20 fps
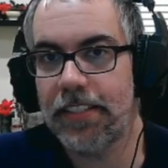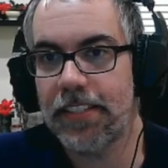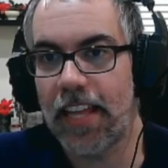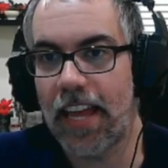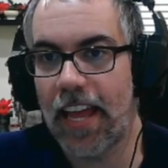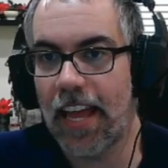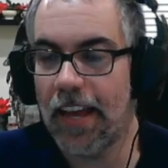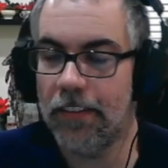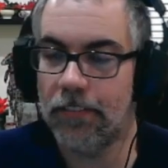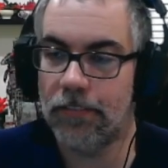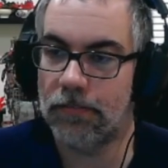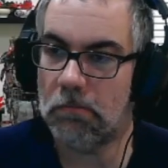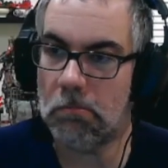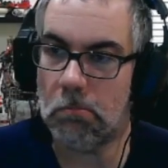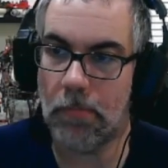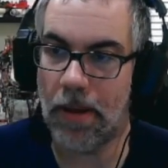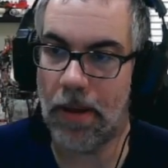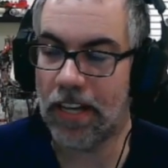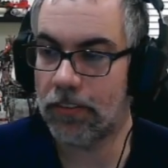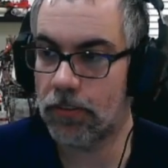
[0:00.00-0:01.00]
that have
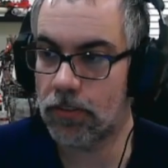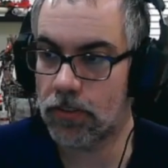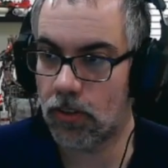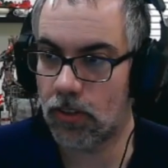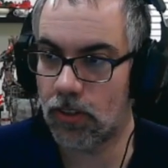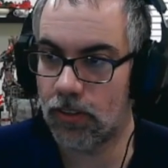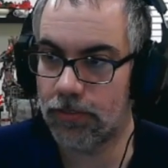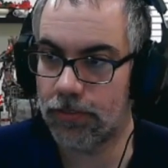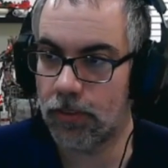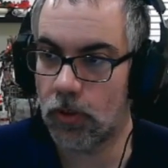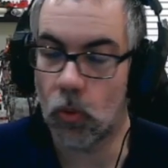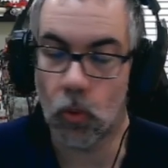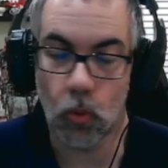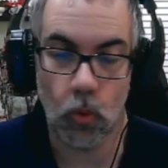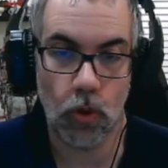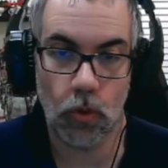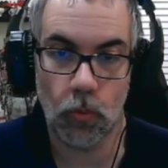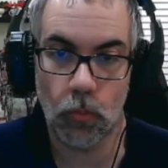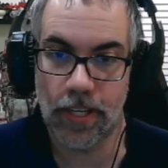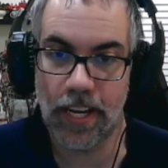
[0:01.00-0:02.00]
bad resolve
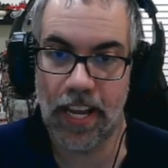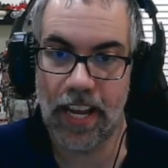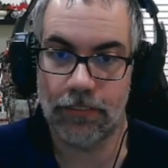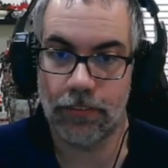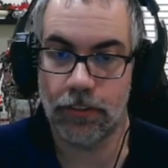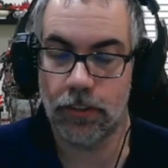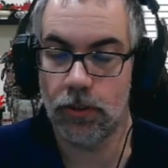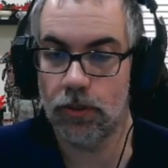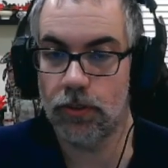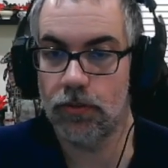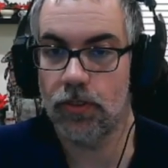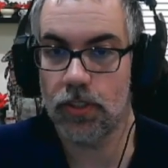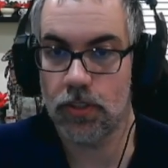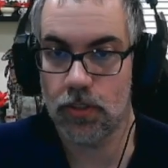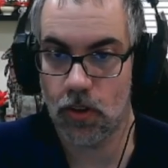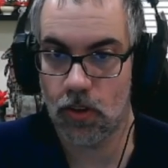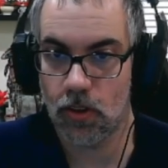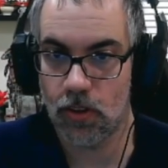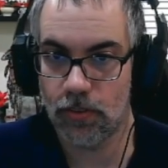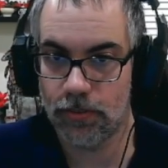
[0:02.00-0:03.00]
or would have good
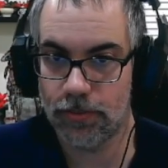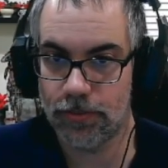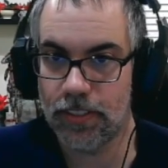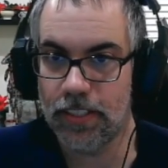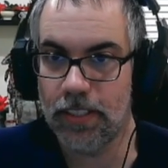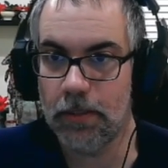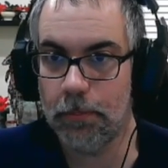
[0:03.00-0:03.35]
resolve